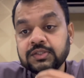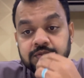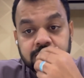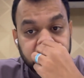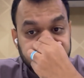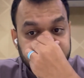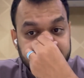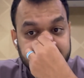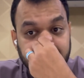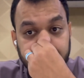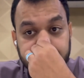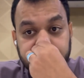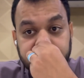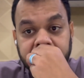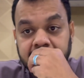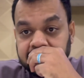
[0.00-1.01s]
So these are
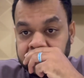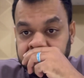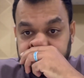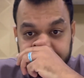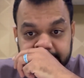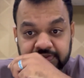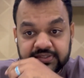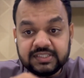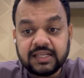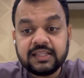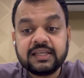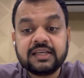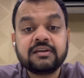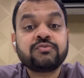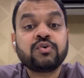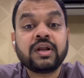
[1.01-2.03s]
the categories which are
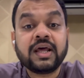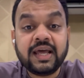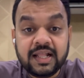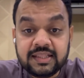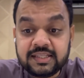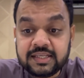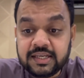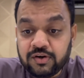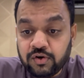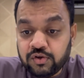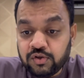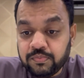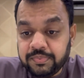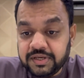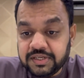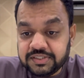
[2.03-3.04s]
there for healthcare
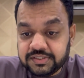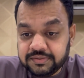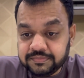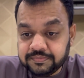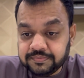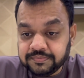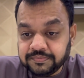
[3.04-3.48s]
occupation.